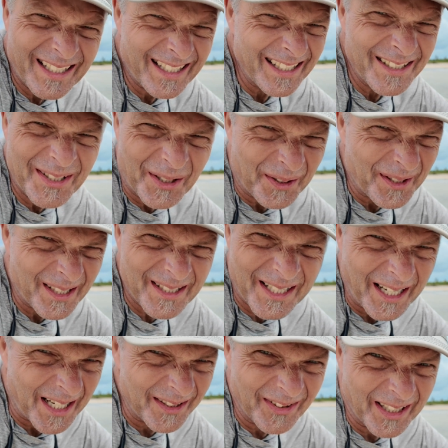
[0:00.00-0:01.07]
Consider this
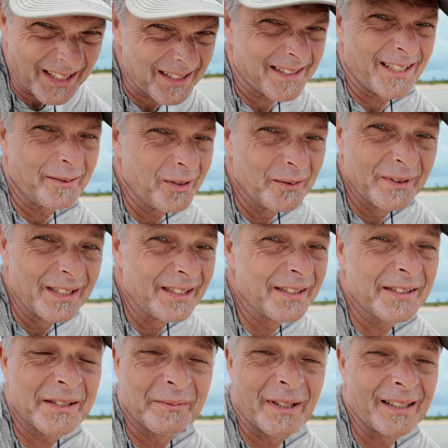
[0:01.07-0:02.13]
kind of like a
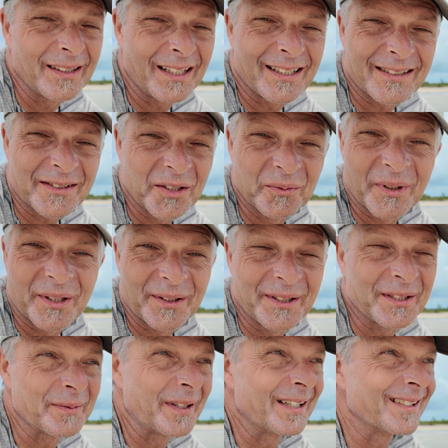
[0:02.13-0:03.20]
supplement to my last home water
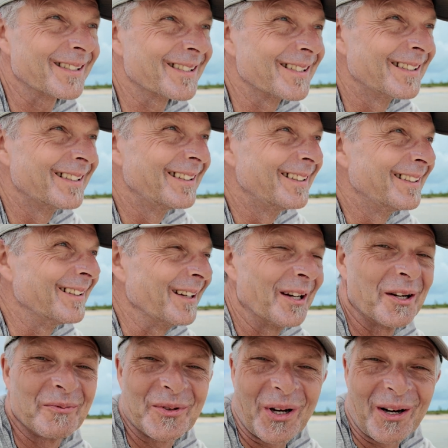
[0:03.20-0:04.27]
dispatch,
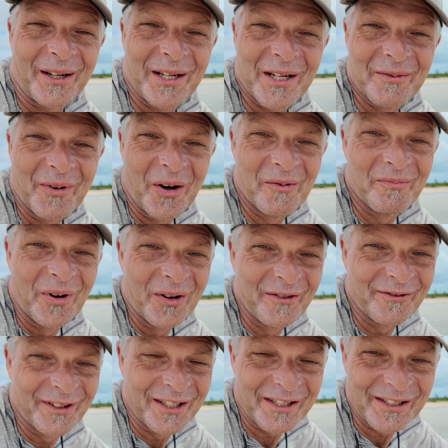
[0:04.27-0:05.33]
talking about
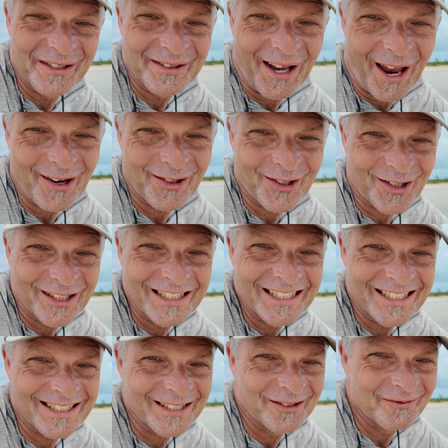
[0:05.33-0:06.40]
bonefish and tidal
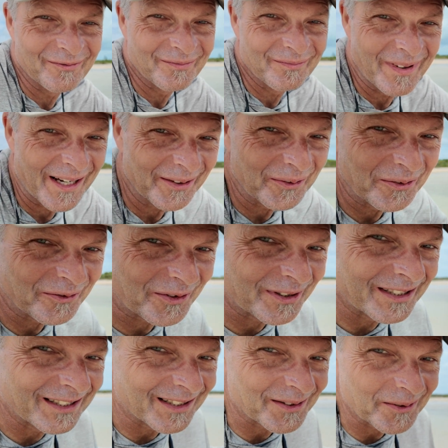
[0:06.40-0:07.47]
creeks and mangrove
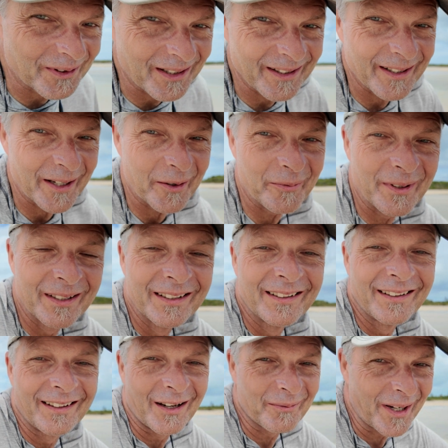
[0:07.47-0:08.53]
creeks where I am.
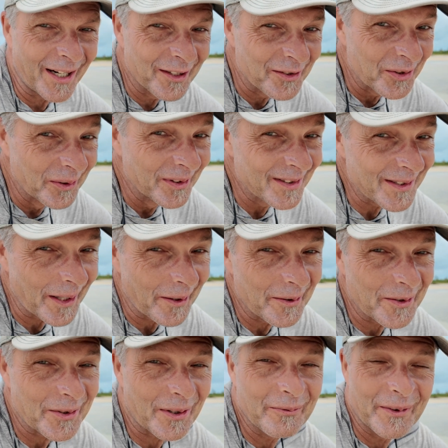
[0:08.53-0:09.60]
I'm kind of doing this
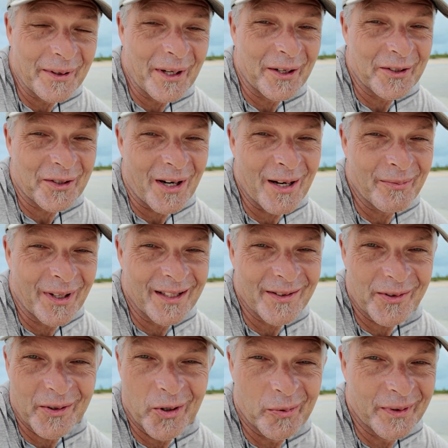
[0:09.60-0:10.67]
without a tripod,
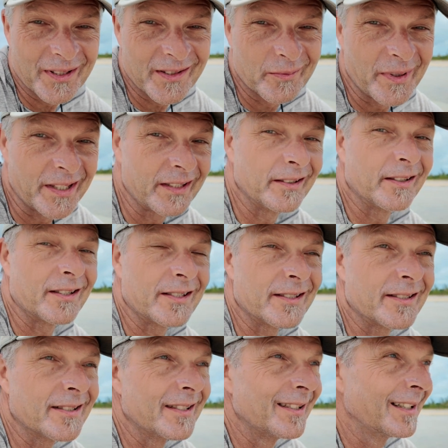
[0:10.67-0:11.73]
so I hope it doesn't make you
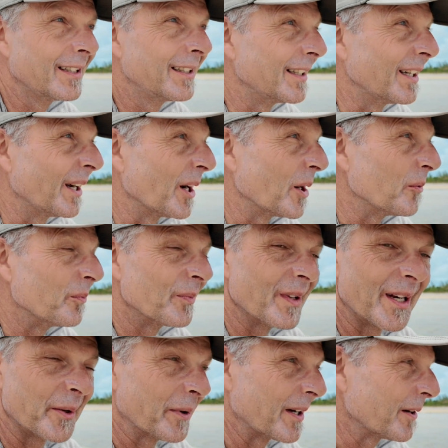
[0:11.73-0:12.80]
nauseous.
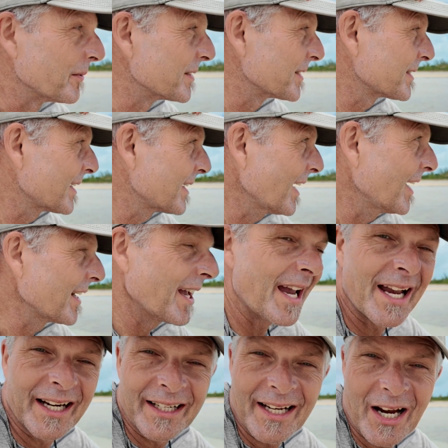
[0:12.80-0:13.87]
Anyway, I was kind of
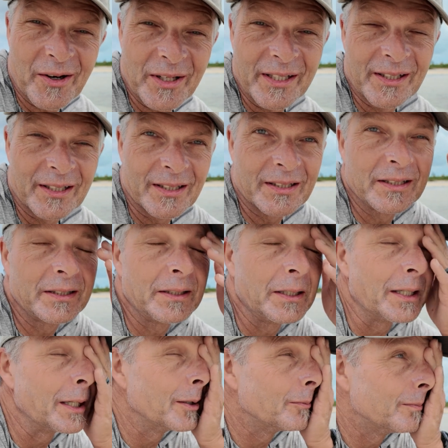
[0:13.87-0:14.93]
hanging out here
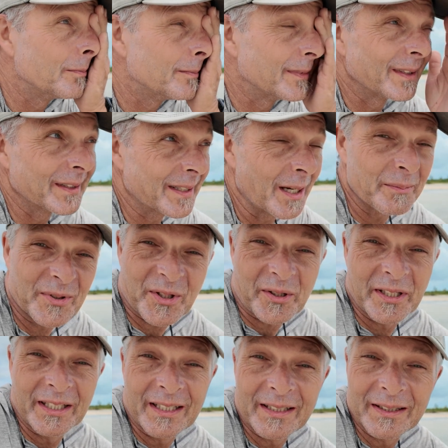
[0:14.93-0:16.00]
at Kemps
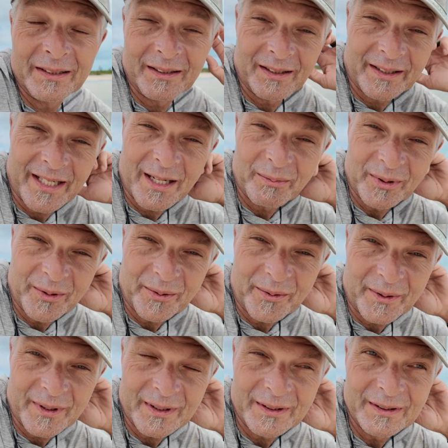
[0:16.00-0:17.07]
Creek on Cape
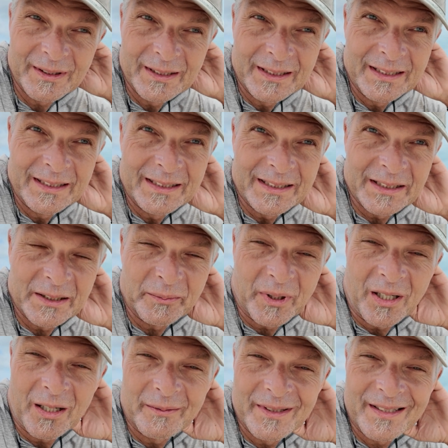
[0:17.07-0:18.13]
Eleuthera in the
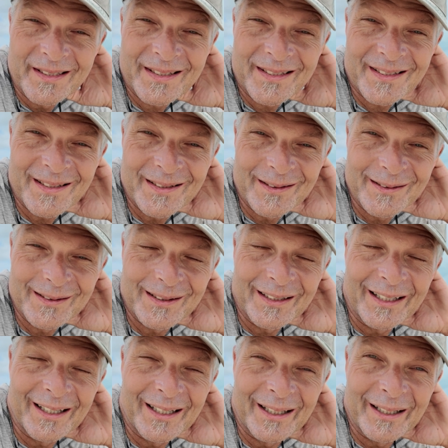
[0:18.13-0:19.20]
Bahamas,
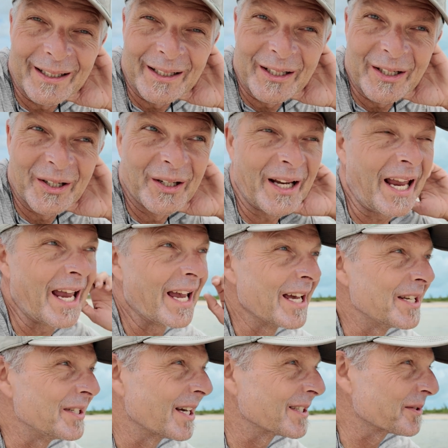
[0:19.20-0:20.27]

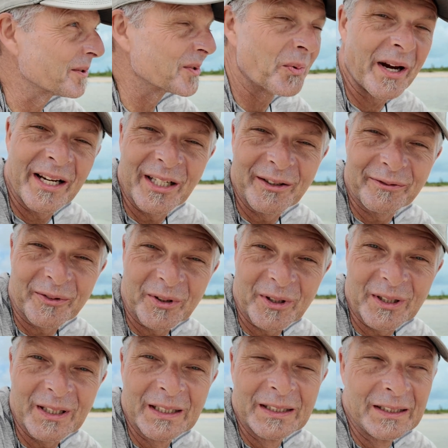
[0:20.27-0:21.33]
and as I was waiting
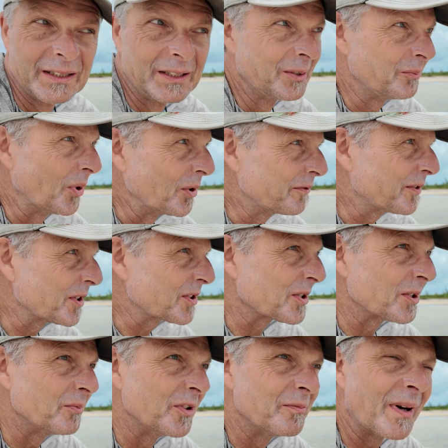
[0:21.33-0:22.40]
for bonefish
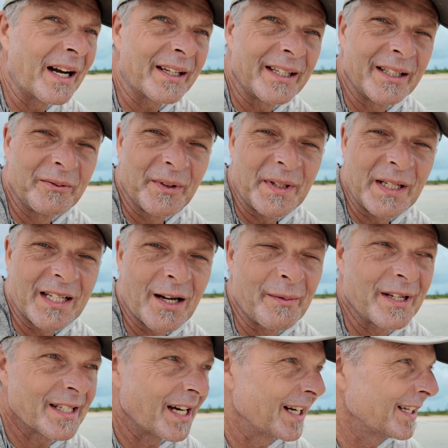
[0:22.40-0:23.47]
to move back in with the
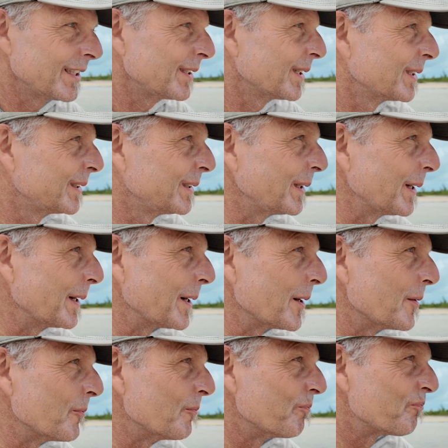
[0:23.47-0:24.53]
incoming tide,
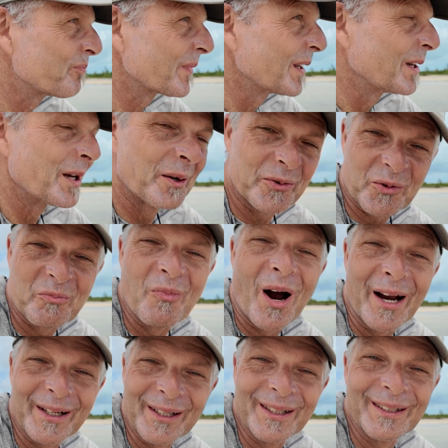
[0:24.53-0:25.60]
I was
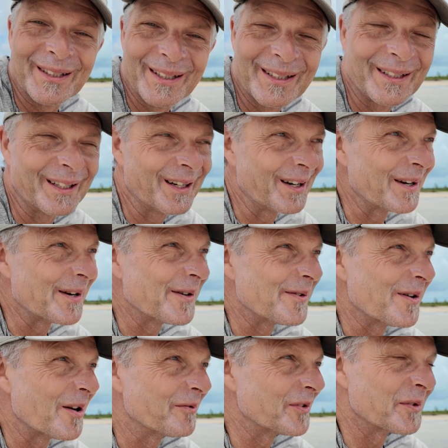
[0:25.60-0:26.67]
reminded
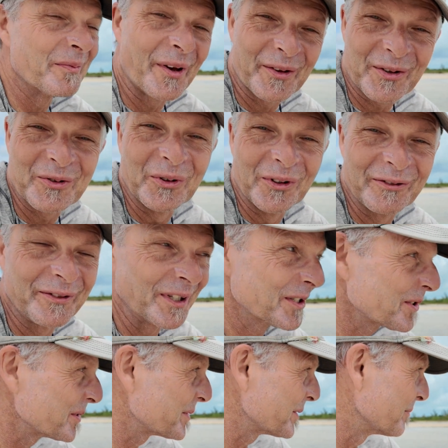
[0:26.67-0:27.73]
of some other cool
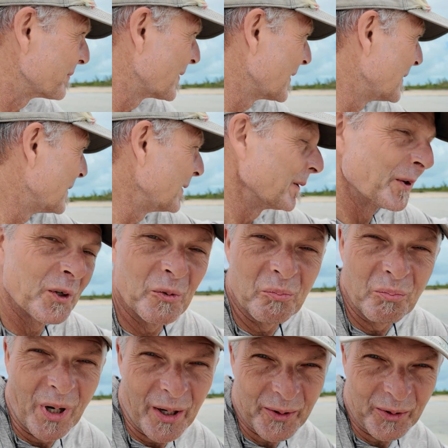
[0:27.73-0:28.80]
fish. There's some little
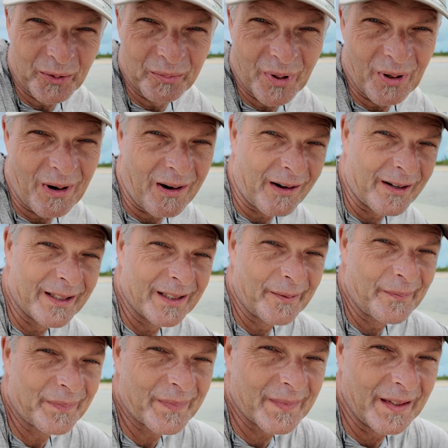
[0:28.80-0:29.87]
mottled
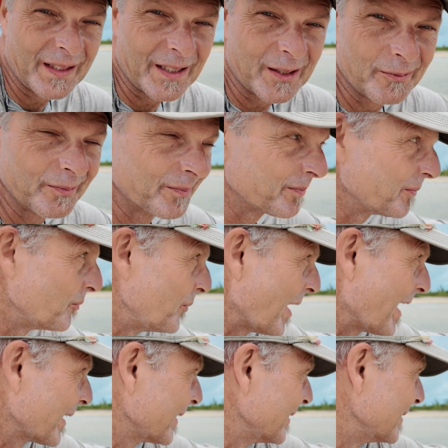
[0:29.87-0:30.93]
mohara
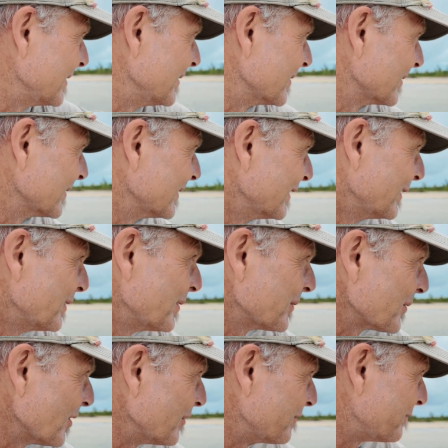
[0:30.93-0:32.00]
back in here.
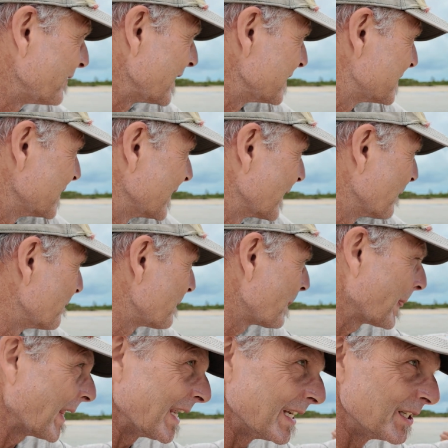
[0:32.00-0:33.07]
They're all facing
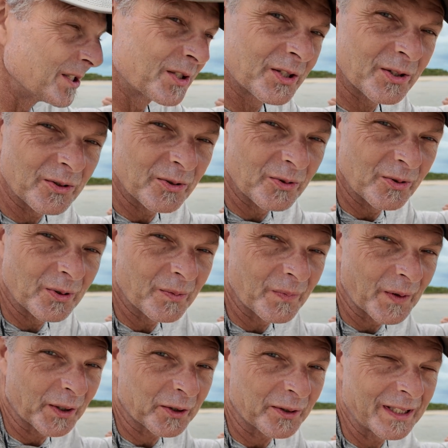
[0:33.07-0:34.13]
into
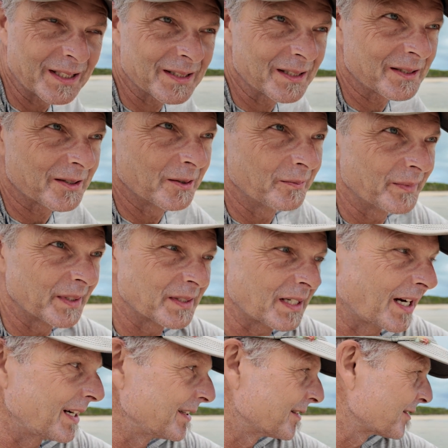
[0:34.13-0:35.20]
the creek system, the
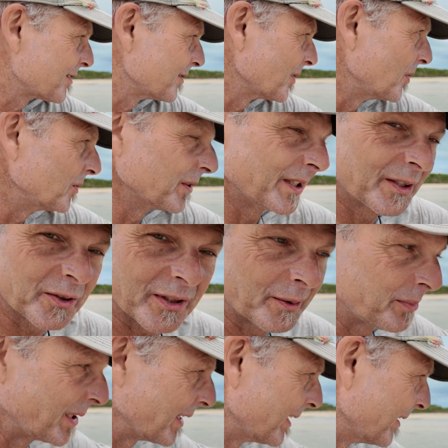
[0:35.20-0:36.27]
tide's slowly
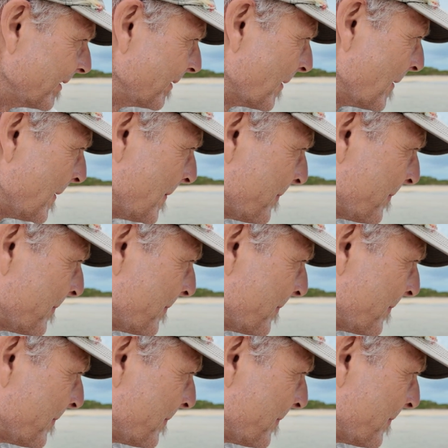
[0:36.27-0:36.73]
creeping in.